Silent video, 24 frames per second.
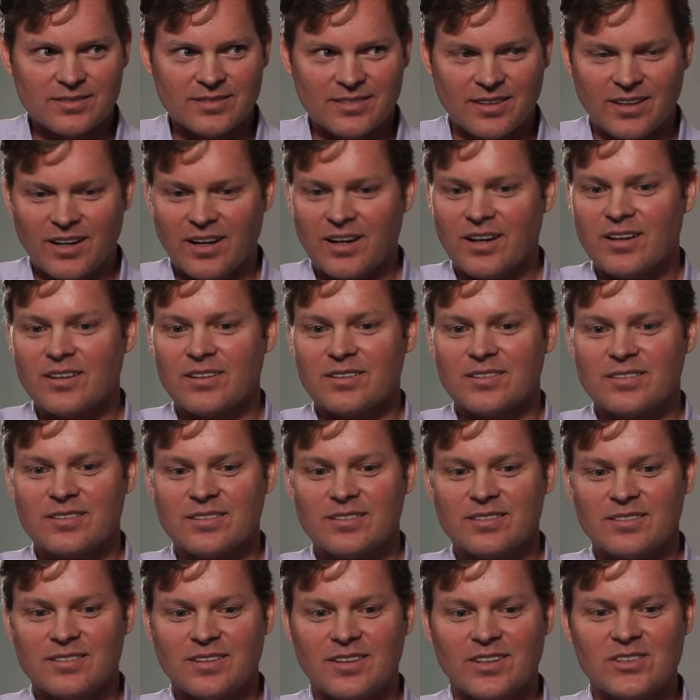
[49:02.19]
Yeah.
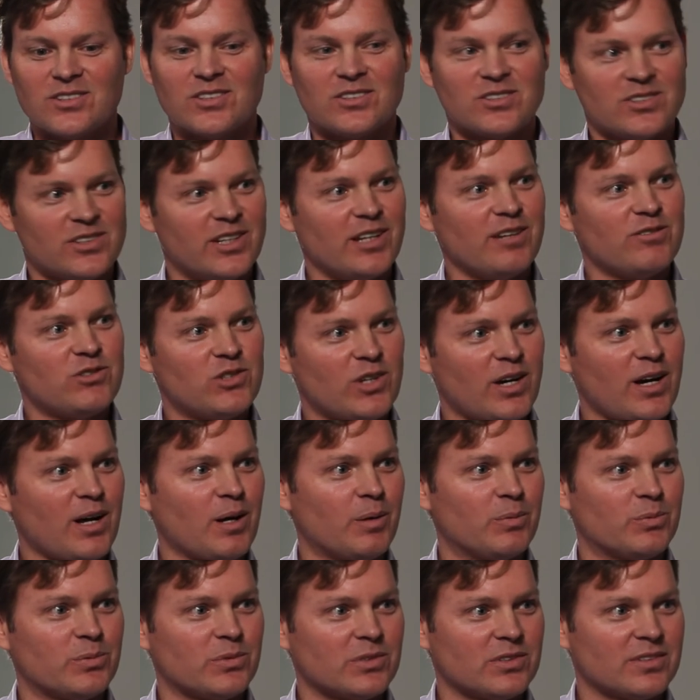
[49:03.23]
This is Steve
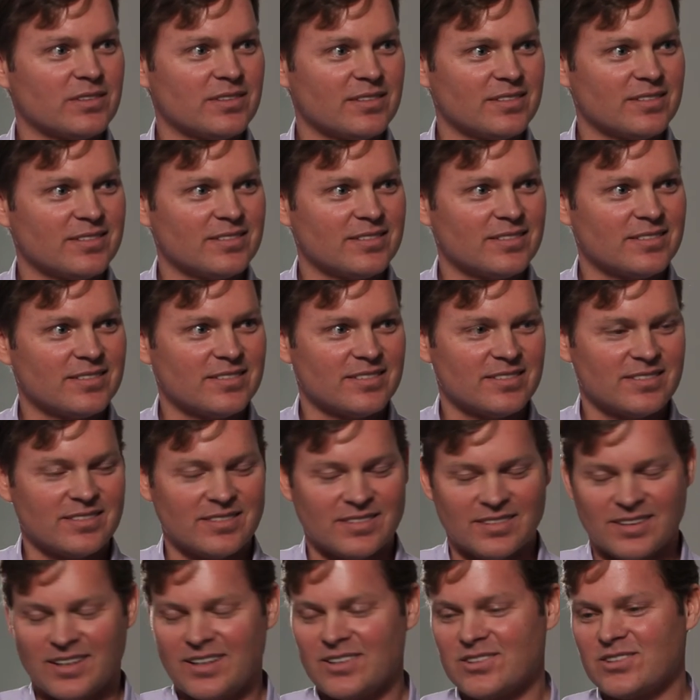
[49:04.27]
Jobs.
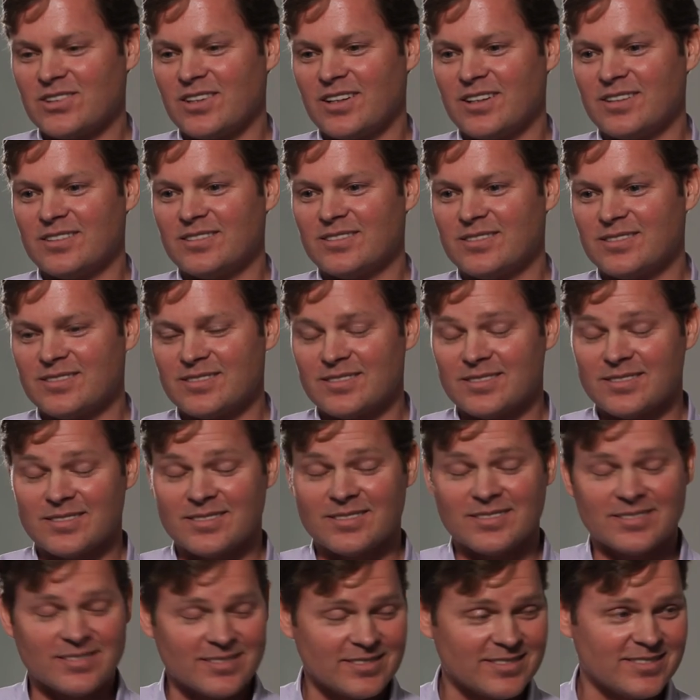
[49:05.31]
And I said,
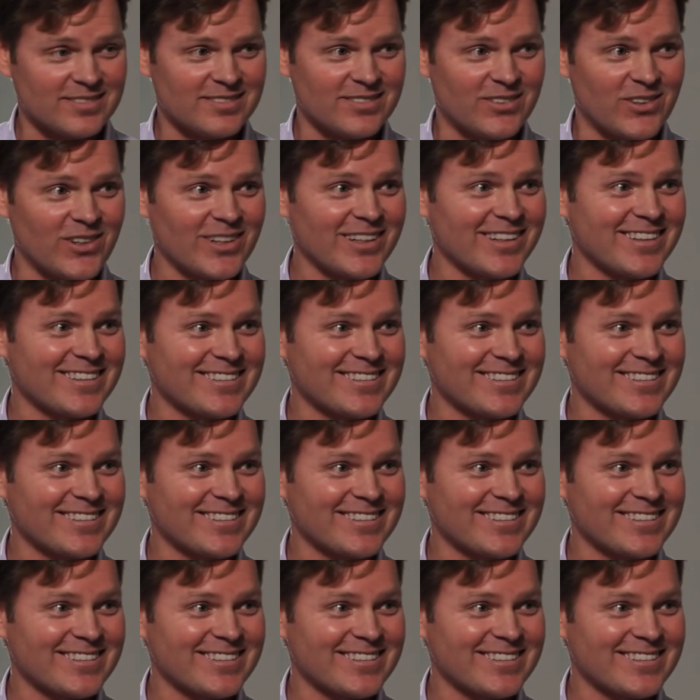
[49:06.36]
really?